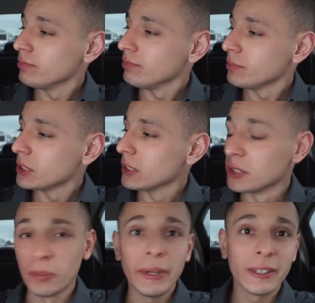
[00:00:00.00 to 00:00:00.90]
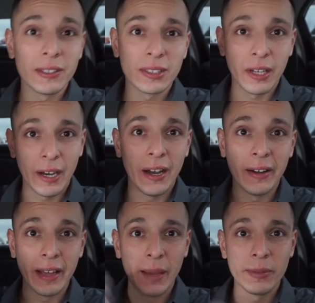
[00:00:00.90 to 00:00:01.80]
selling something like this
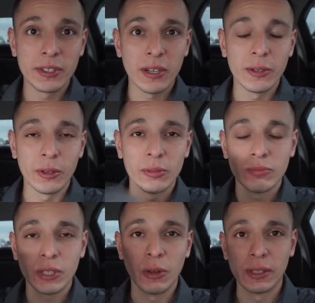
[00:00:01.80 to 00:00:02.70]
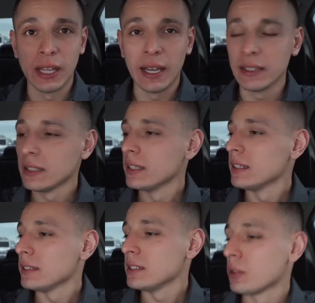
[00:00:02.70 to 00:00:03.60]
on Amazon or online.
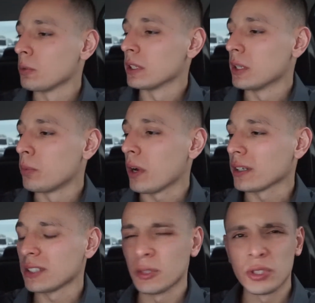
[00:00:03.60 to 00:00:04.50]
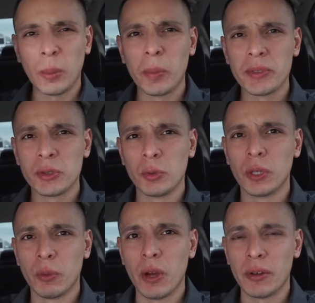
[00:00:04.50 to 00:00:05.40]
These are really good products. I know supplements do
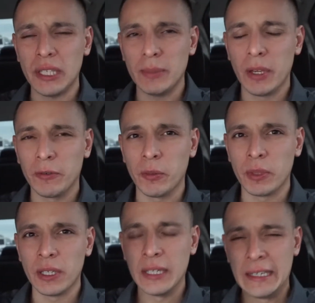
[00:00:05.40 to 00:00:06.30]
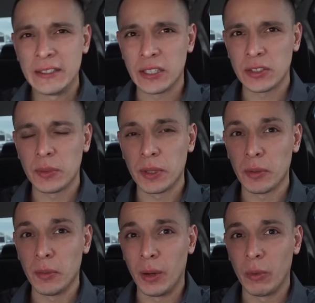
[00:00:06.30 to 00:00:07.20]
really well on eBay for me. So that's something
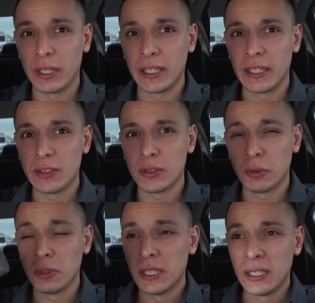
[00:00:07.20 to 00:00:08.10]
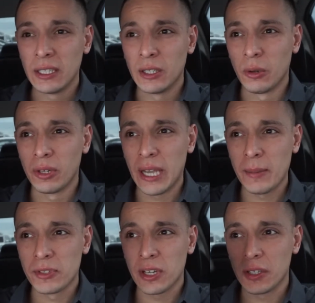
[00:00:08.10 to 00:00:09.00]
you might want to get into. On
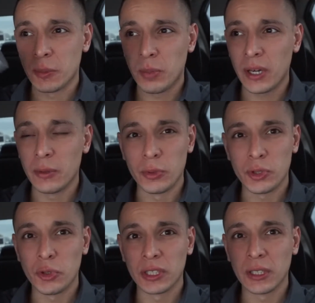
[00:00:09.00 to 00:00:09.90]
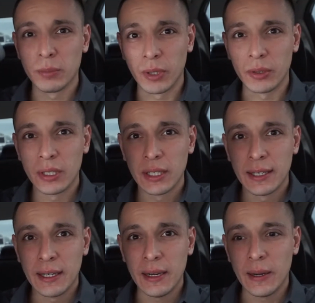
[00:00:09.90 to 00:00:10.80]
Amazon you're probably restricted, but
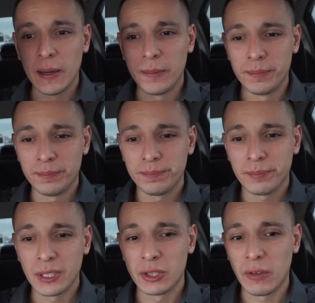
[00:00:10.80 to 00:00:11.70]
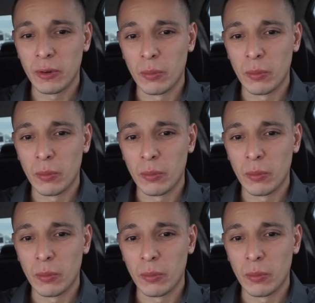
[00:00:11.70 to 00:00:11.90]
unless you have your own